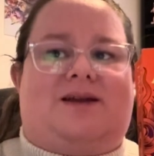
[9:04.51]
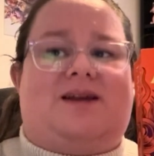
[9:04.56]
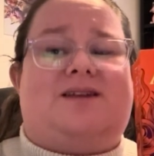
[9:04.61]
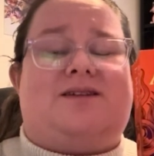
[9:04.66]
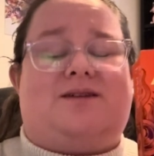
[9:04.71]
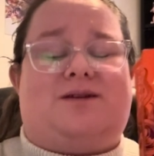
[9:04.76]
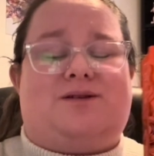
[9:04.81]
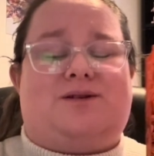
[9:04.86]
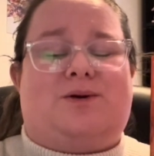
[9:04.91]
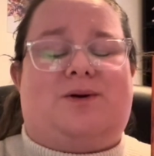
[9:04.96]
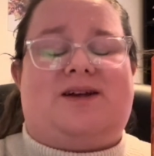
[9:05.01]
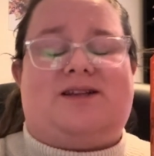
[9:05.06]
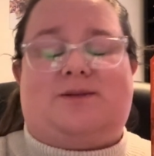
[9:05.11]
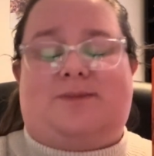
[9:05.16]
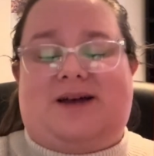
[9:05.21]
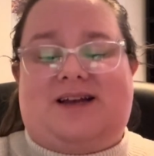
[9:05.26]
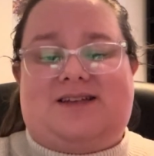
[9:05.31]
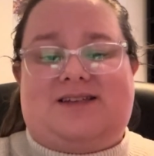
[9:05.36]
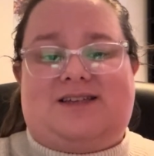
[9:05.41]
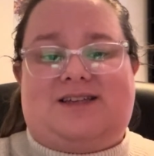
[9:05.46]
It is also quite
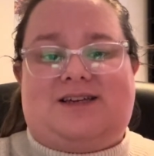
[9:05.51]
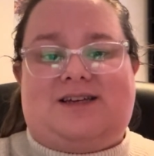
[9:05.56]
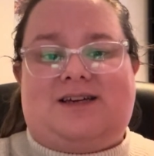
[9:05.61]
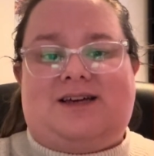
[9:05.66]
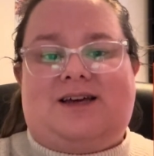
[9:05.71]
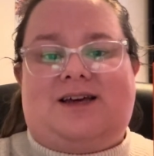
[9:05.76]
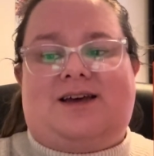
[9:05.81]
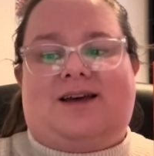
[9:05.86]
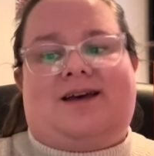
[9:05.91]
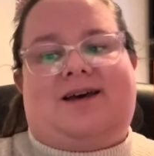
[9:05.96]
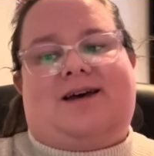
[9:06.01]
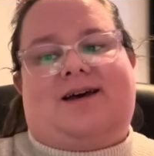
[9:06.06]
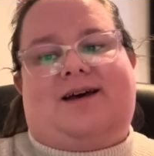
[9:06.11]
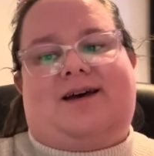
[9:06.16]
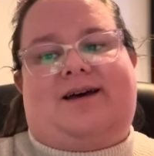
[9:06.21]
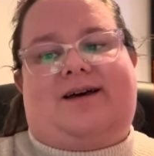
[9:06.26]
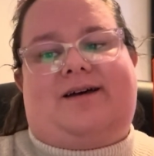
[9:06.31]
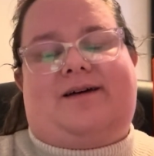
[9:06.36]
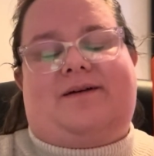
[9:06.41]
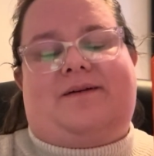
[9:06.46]
spicy,
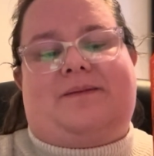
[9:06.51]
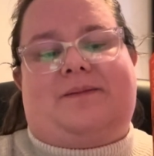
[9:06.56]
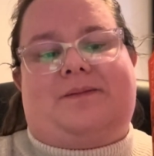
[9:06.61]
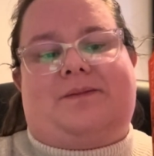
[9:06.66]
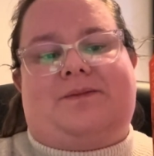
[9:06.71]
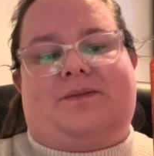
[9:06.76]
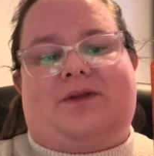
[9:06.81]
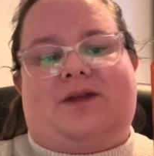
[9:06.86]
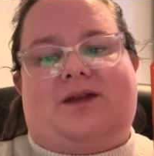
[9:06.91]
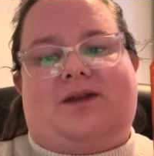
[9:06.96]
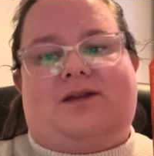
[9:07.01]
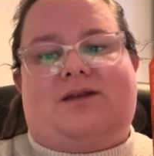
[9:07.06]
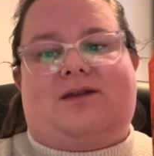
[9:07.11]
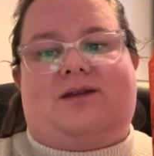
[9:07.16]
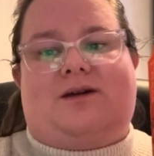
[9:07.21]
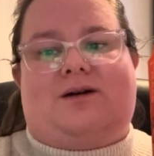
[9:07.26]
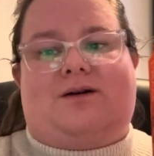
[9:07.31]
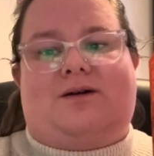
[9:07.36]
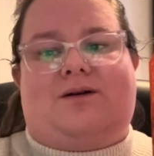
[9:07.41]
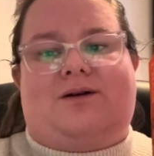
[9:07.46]

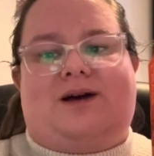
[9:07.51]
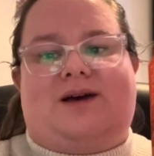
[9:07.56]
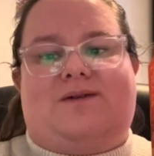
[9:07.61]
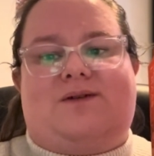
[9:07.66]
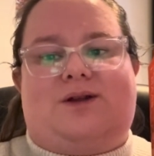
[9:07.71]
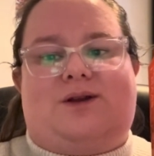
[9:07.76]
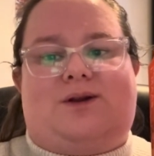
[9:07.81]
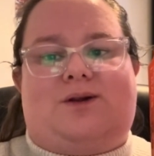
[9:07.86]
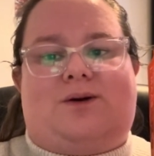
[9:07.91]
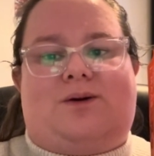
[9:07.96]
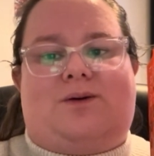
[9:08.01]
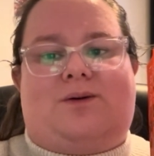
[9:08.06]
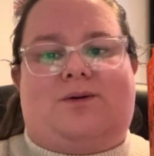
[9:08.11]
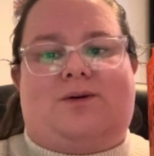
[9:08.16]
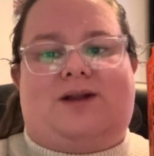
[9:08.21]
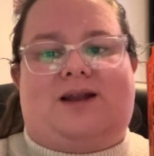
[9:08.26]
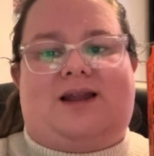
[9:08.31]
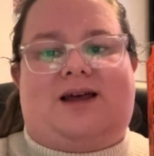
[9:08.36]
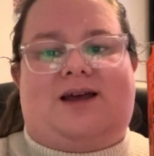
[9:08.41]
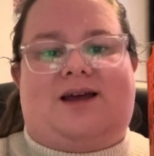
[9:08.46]
so if you
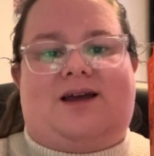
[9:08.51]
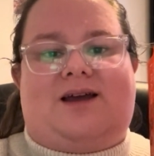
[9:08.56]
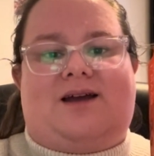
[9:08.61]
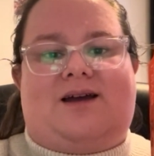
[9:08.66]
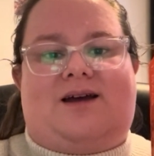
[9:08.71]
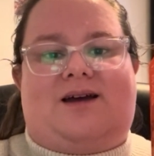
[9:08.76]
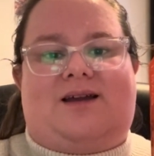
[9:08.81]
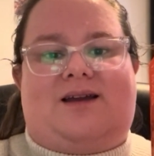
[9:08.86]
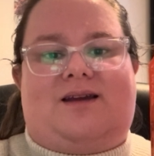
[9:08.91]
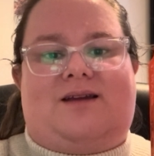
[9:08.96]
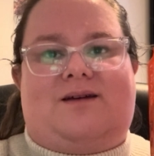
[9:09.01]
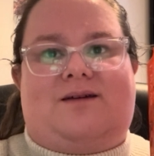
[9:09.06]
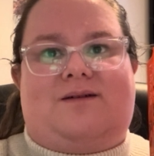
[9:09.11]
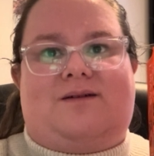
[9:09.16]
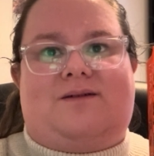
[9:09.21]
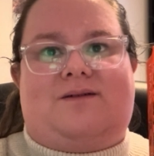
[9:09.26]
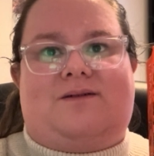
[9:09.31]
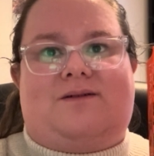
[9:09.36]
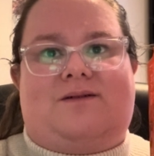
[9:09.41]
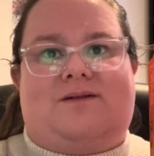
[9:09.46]
don't like kind
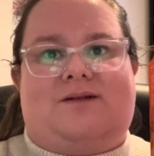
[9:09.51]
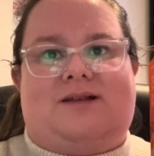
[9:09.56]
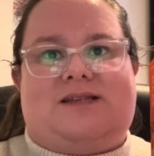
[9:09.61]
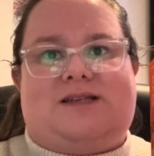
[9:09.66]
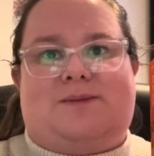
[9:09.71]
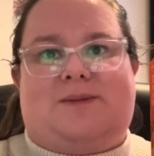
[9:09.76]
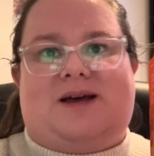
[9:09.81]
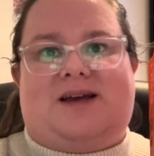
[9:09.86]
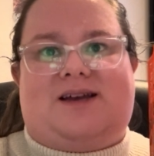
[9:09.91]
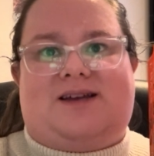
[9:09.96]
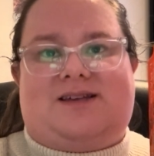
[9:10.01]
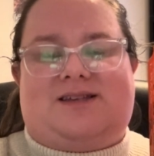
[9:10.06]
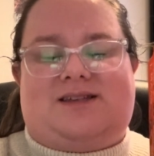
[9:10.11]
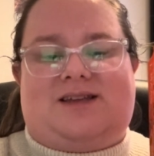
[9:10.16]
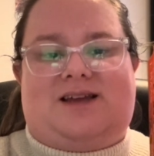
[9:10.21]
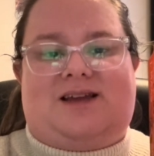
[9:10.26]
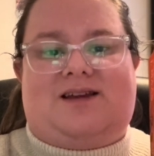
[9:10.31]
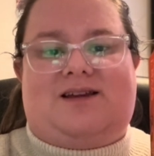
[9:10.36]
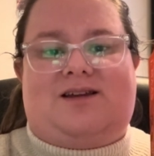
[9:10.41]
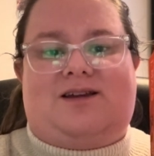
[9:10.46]
of spice
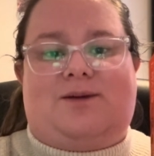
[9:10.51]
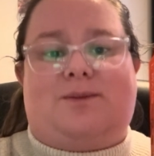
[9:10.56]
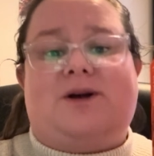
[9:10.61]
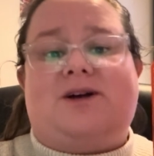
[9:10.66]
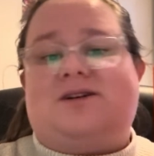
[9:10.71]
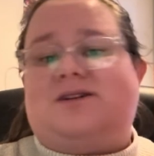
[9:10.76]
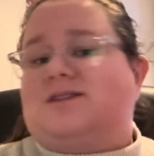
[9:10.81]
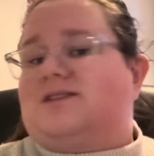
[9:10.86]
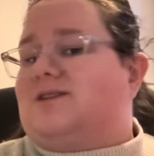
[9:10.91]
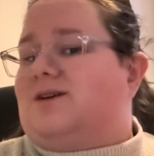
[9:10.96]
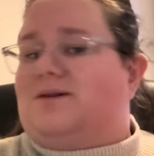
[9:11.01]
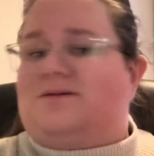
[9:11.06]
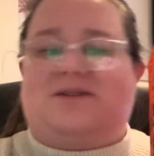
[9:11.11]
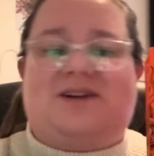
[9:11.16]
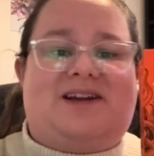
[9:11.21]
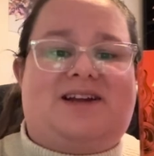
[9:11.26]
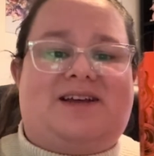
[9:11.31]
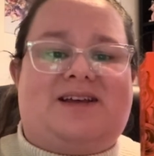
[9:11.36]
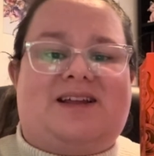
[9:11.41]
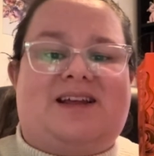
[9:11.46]
in your books, don't
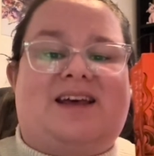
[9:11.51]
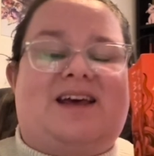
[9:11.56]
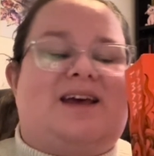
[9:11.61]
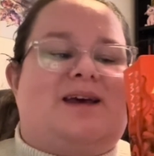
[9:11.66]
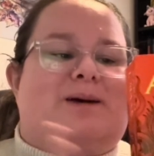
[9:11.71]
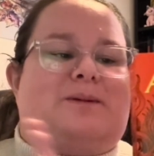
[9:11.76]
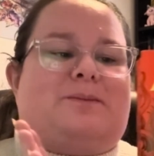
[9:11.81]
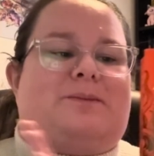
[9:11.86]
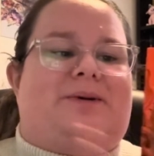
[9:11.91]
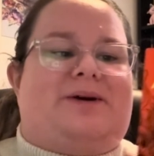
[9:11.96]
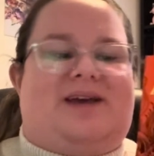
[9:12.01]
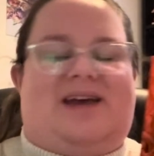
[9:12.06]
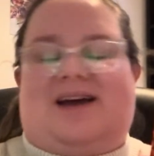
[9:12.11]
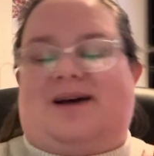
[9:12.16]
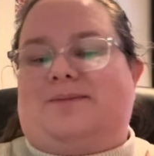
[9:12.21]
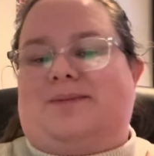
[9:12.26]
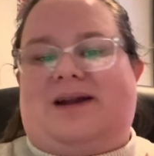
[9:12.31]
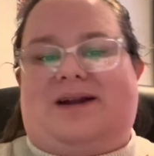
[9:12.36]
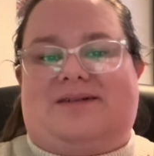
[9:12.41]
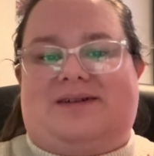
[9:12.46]
read it. But yeah,
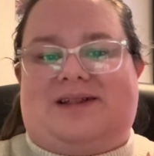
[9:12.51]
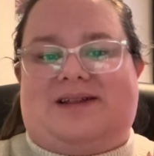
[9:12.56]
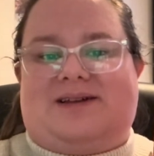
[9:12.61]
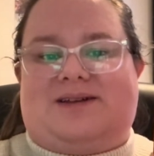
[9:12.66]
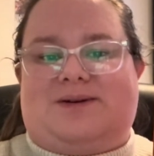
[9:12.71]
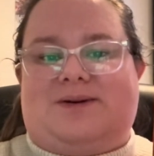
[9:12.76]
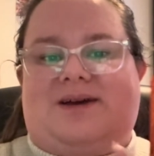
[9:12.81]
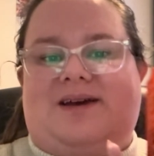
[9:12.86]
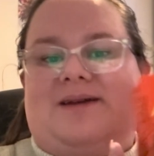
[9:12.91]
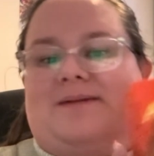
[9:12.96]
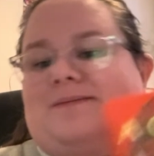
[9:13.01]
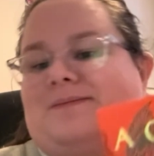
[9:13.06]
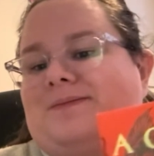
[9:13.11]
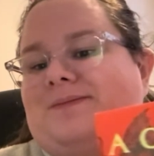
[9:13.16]
but I really enjoy it.